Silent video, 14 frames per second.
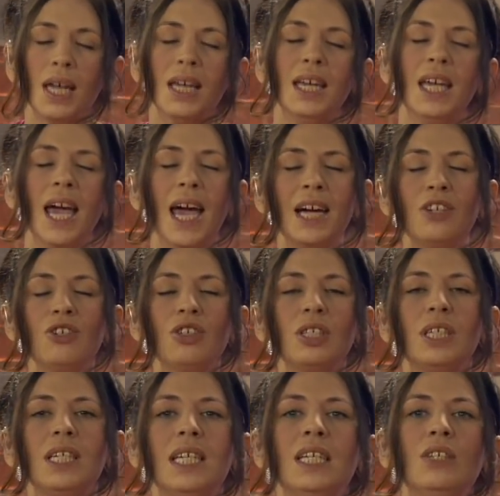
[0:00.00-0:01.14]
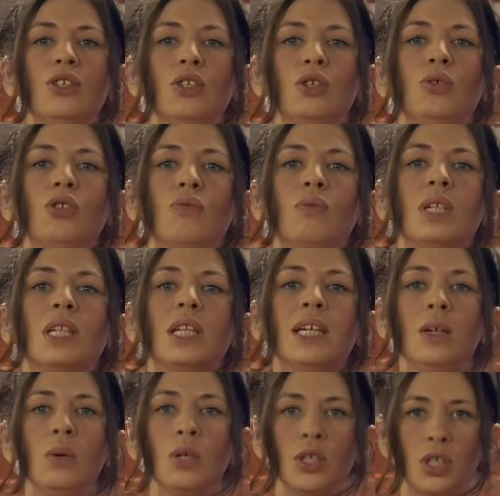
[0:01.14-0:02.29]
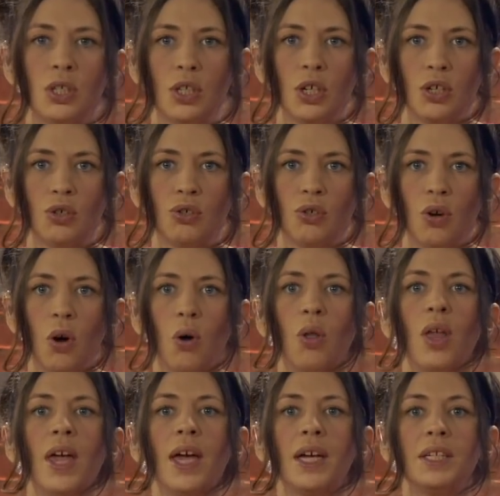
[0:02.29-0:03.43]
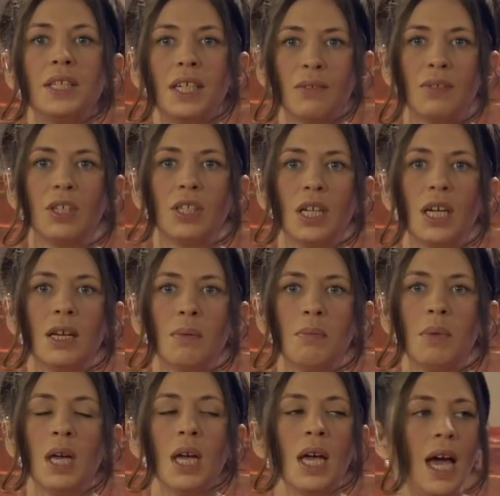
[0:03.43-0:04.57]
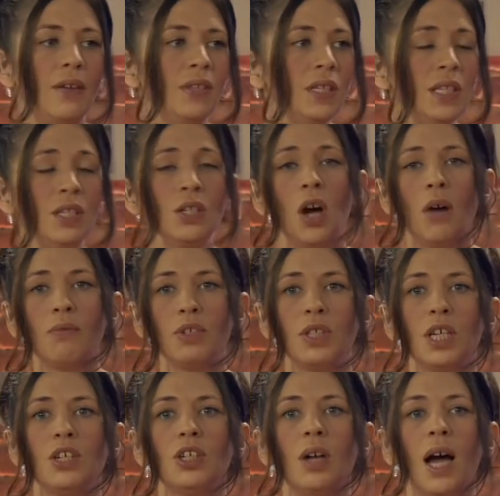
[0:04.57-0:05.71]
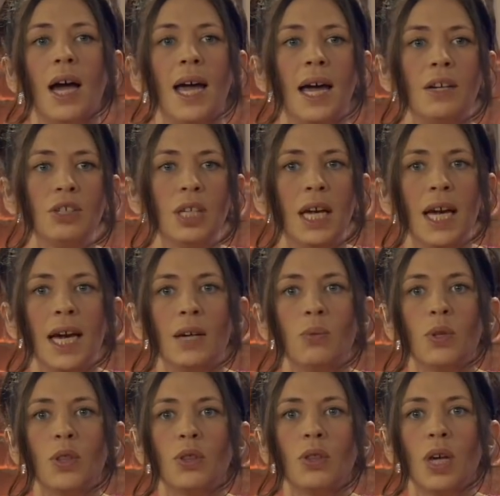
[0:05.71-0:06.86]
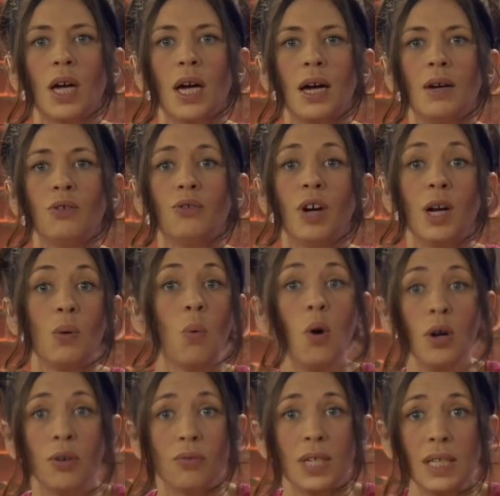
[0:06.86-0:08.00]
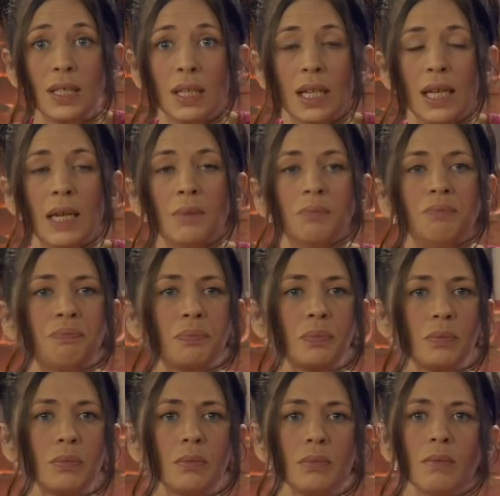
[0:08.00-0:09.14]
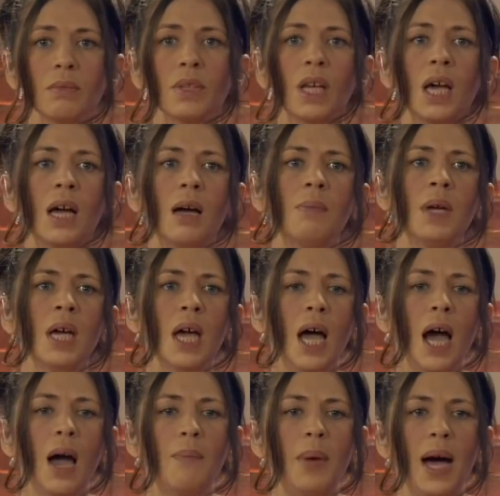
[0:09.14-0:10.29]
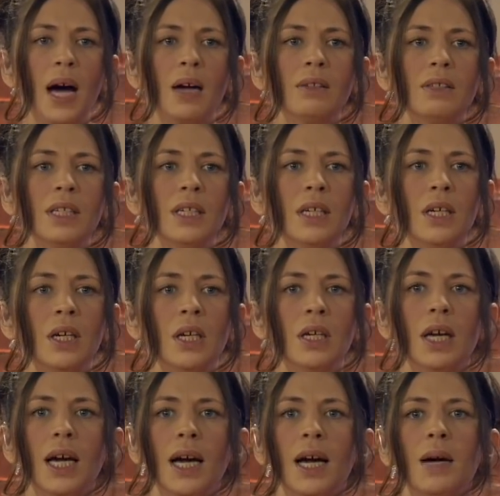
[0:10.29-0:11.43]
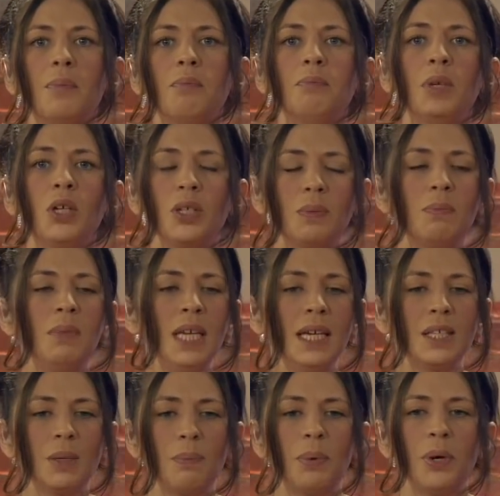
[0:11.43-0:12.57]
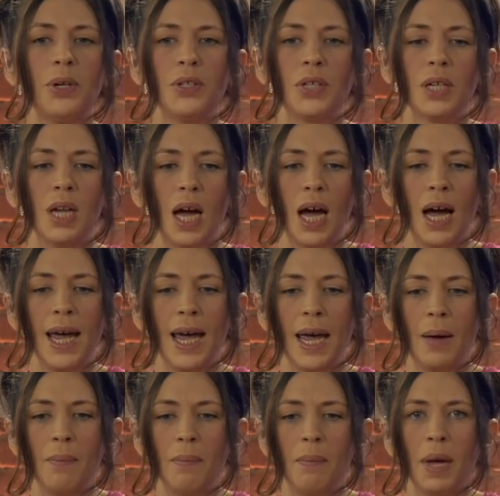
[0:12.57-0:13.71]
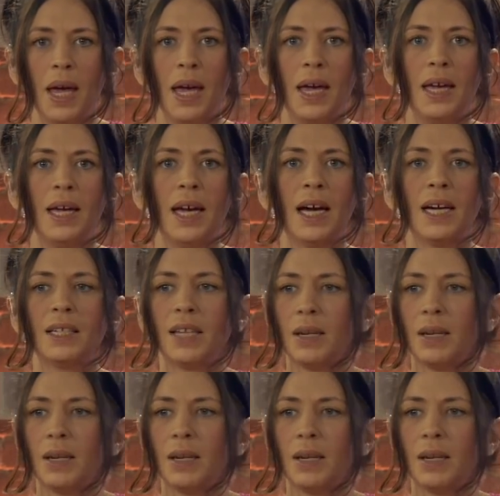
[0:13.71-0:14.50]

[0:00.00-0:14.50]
He actually needs you to relinquish the control and give it to him. And this is a conversation I actually had with Greg Wark recently about... because me as a person, I'm a